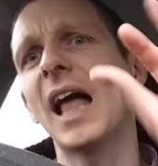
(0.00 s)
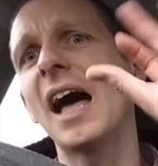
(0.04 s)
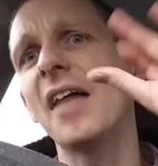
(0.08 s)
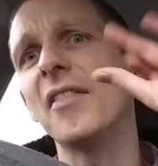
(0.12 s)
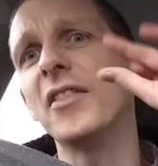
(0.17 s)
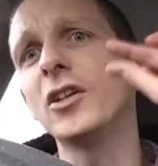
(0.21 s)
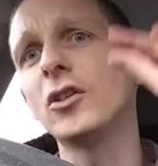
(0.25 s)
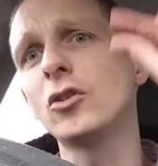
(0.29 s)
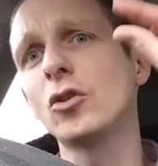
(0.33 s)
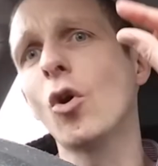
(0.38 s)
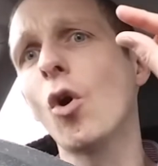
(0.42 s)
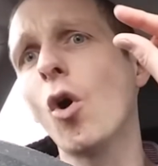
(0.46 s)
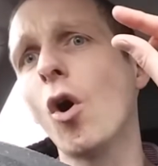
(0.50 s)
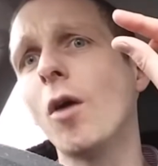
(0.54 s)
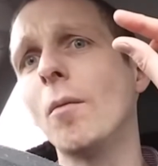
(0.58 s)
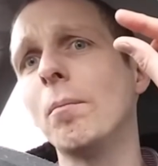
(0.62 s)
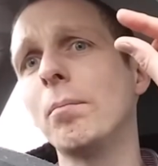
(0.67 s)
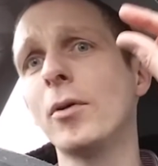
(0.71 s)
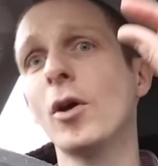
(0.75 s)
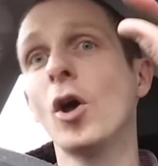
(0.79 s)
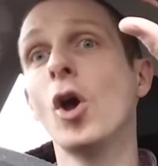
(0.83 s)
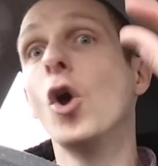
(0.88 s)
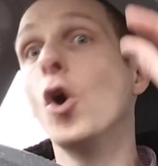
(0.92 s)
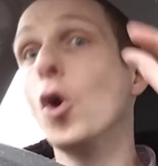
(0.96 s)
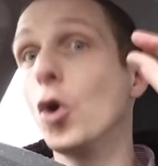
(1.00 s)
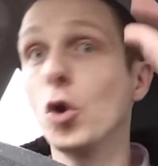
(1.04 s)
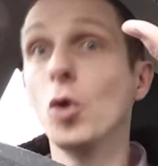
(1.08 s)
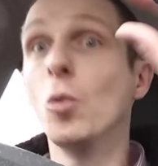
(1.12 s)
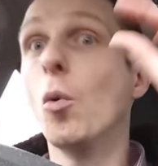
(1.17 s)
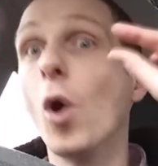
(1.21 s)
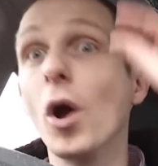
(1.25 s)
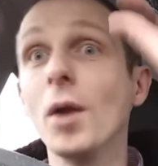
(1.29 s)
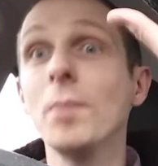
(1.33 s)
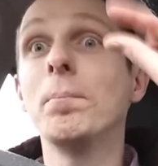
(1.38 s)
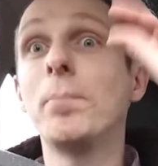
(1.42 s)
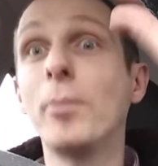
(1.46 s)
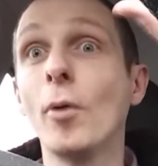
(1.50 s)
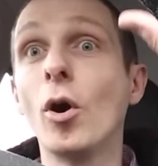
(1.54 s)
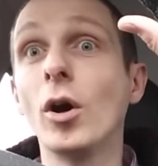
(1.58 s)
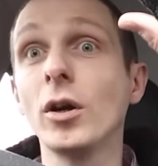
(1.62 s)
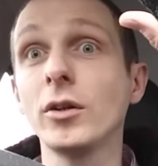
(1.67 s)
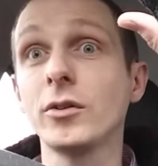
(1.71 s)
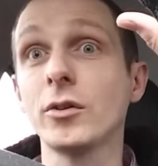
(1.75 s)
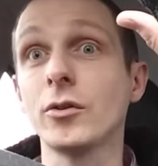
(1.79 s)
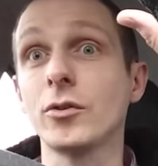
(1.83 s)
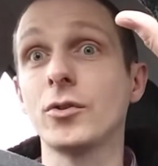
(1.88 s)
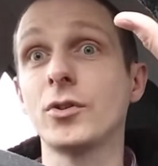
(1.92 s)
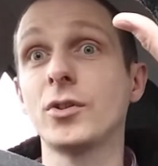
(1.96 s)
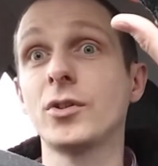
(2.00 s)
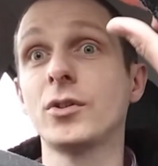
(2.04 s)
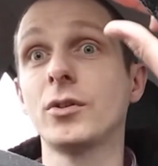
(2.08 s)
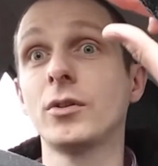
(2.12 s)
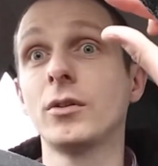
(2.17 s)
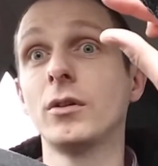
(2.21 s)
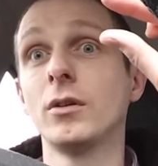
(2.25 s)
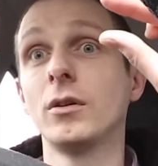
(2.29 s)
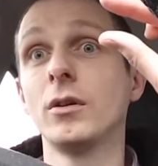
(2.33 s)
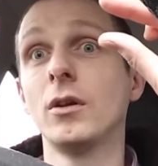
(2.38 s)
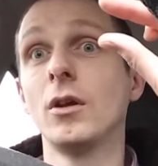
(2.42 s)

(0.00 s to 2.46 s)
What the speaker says: at the top who want borders,